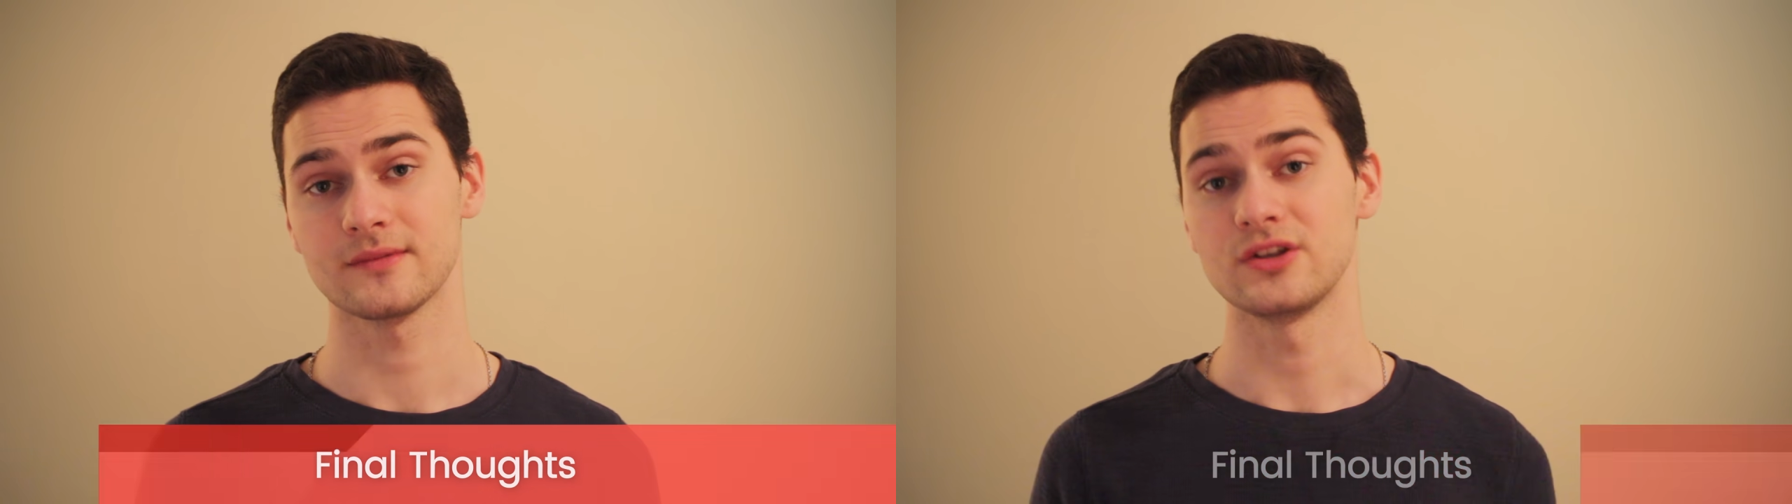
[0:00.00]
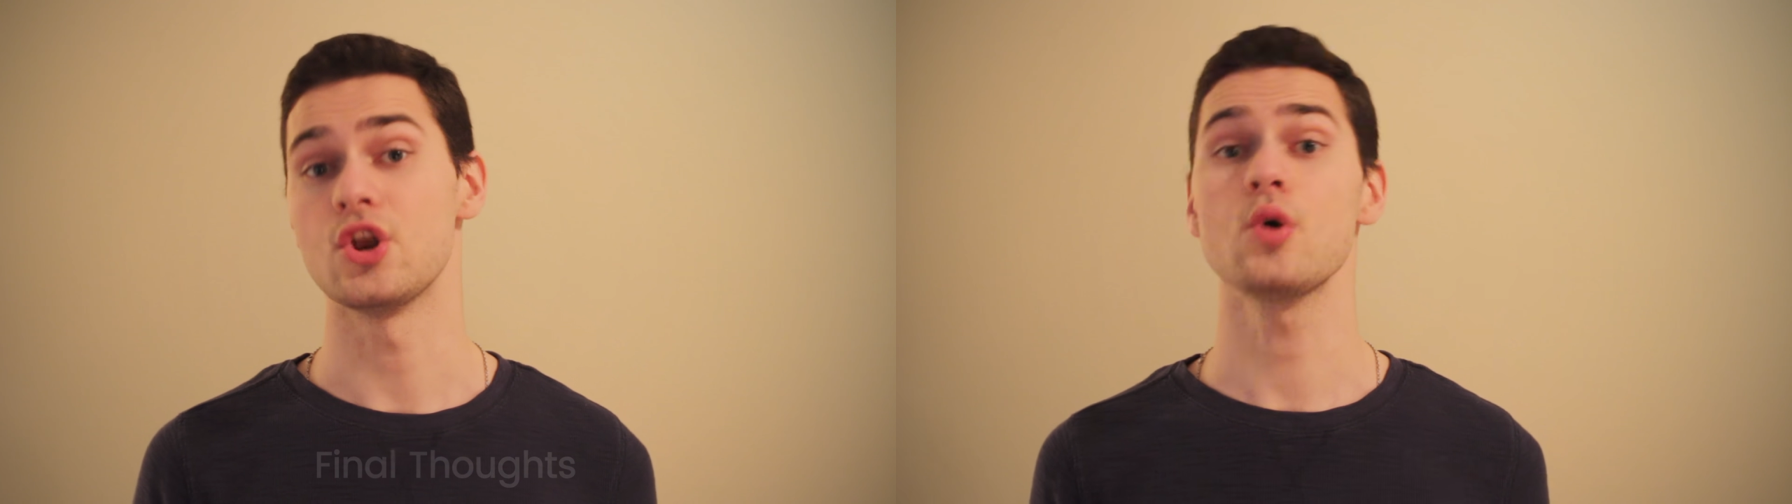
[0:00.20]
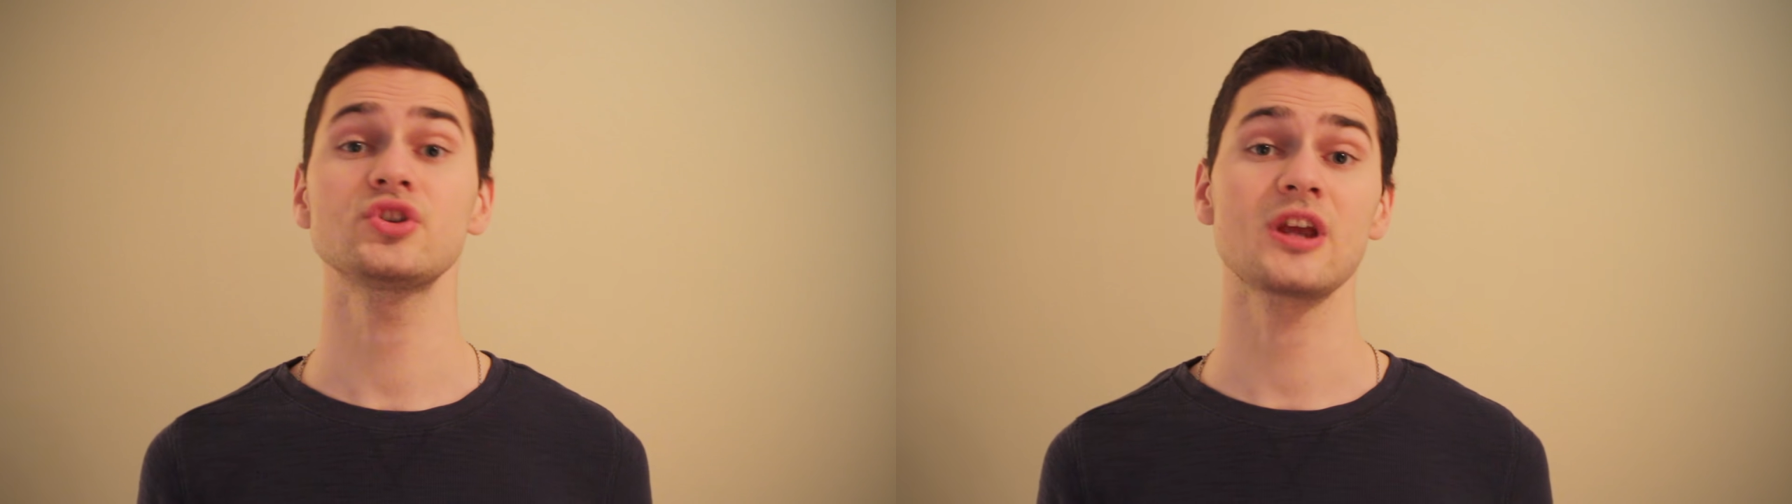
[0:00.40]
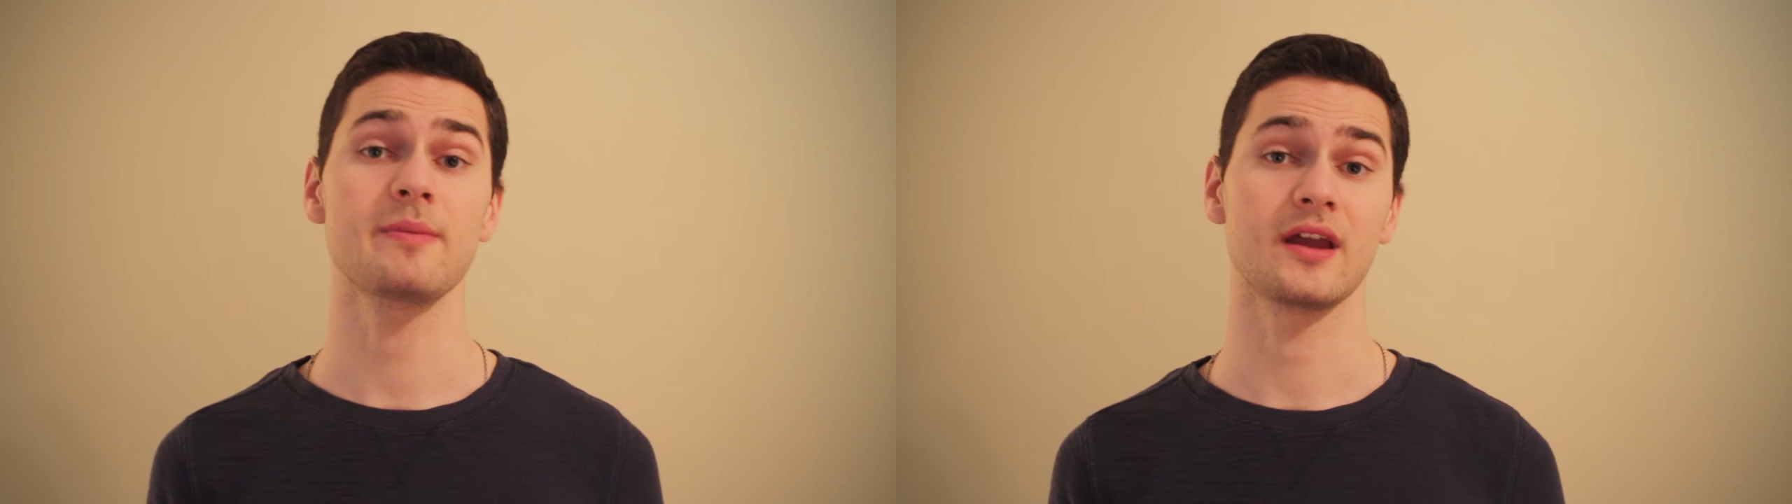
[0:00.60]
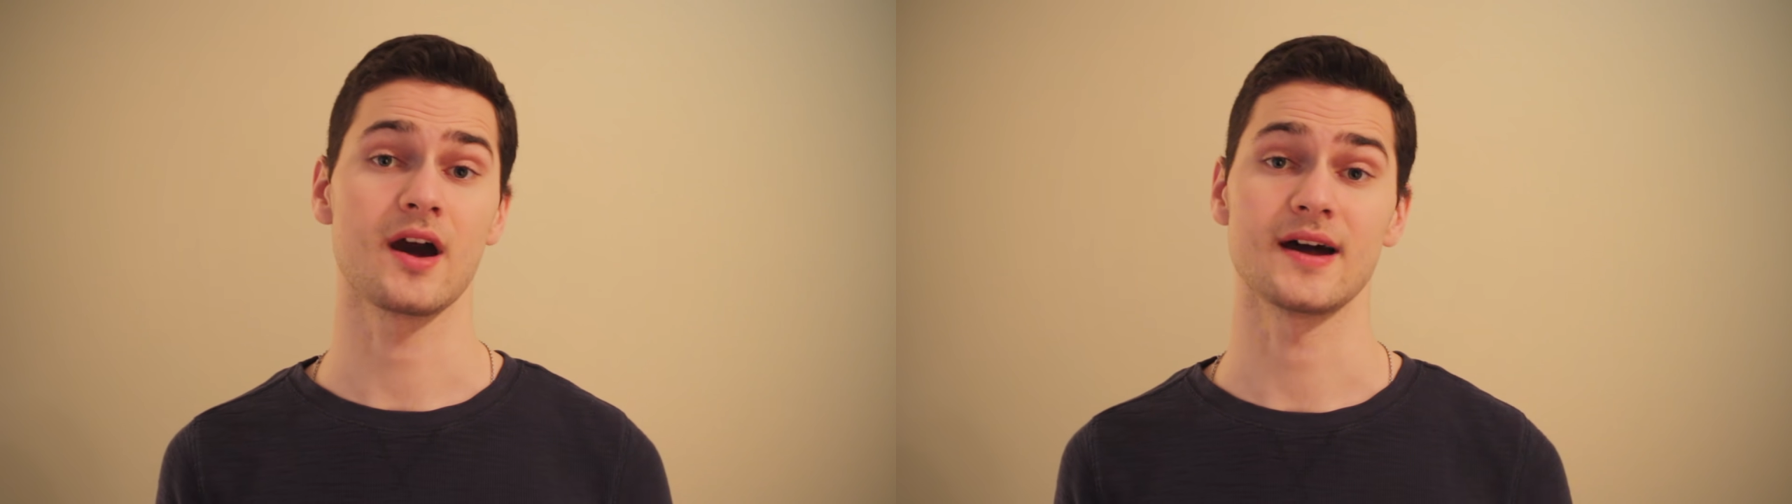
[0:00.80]
No
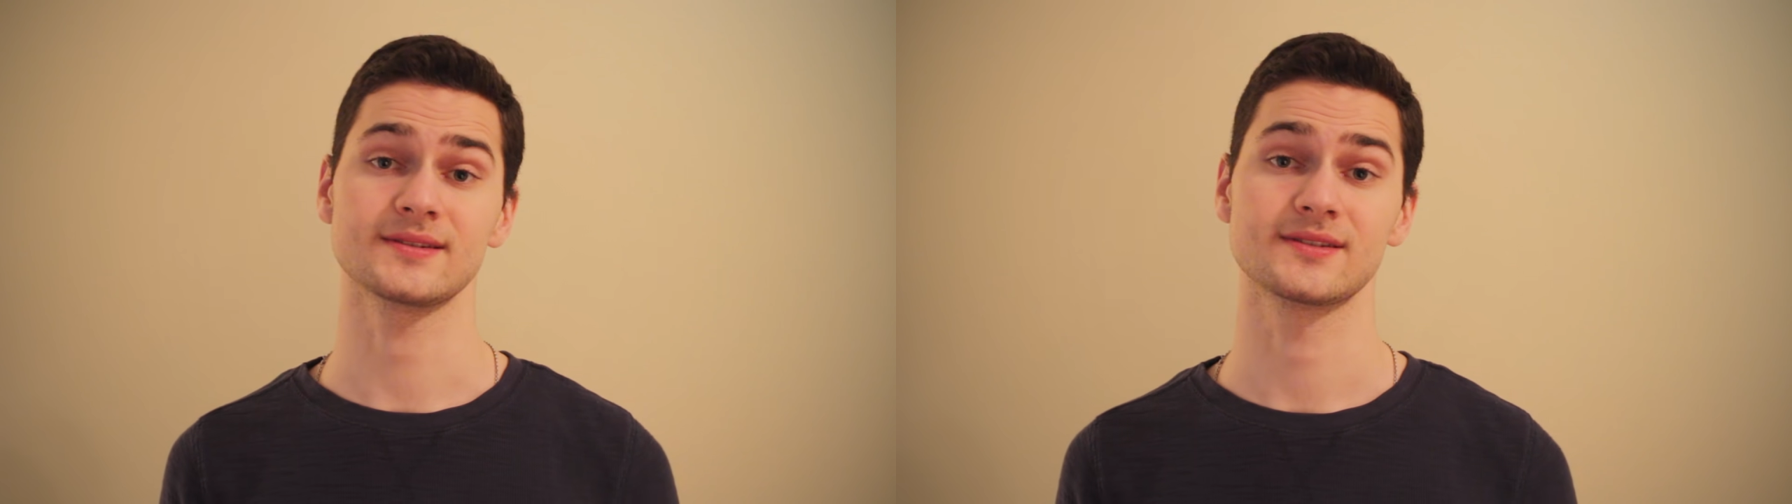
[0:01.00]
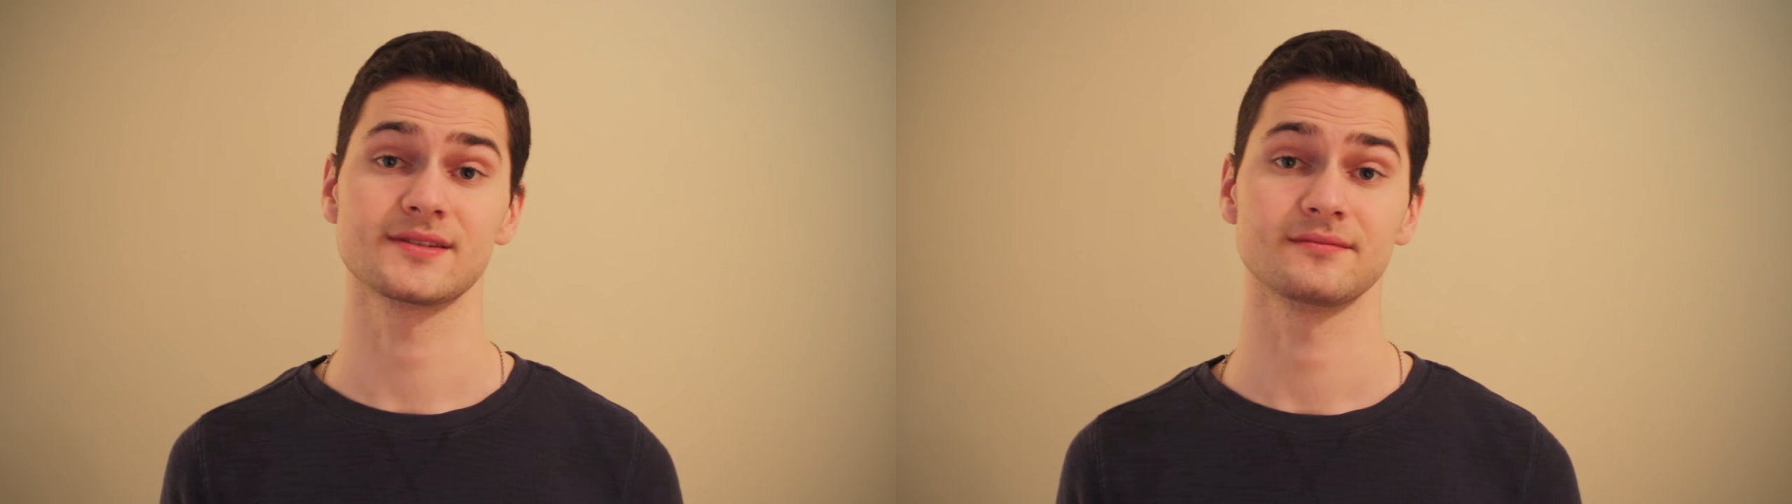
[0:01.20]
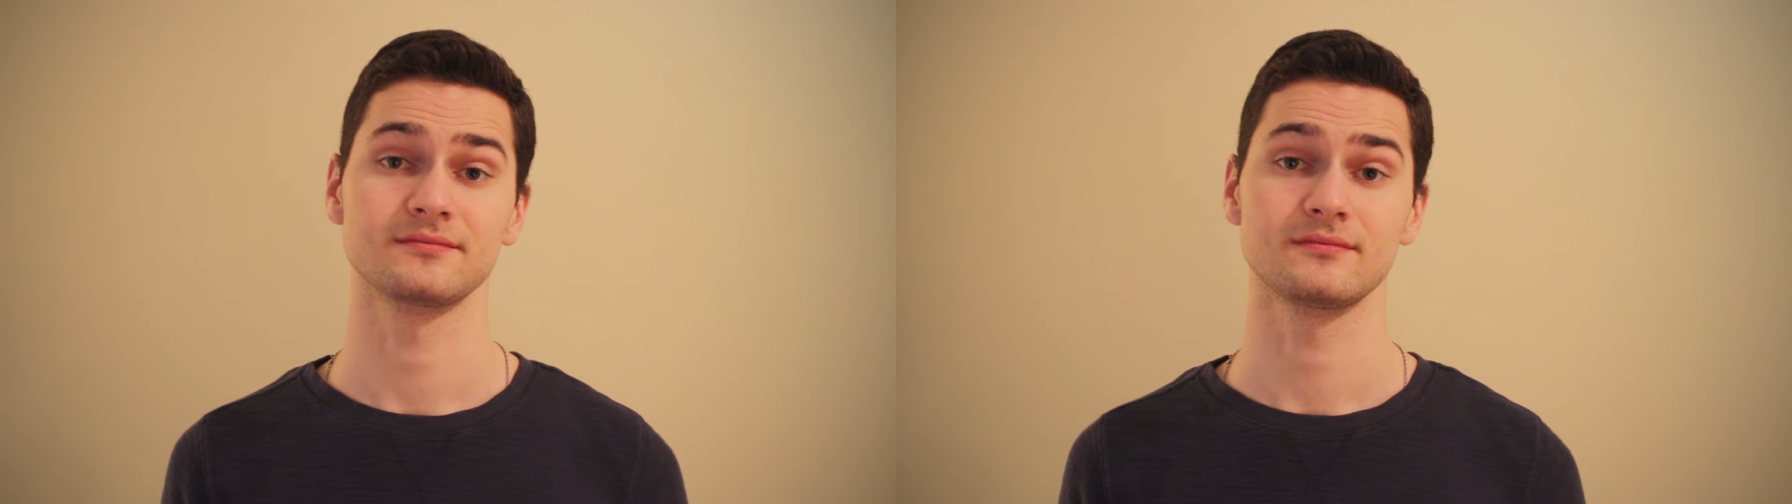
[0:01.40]
shipping costs.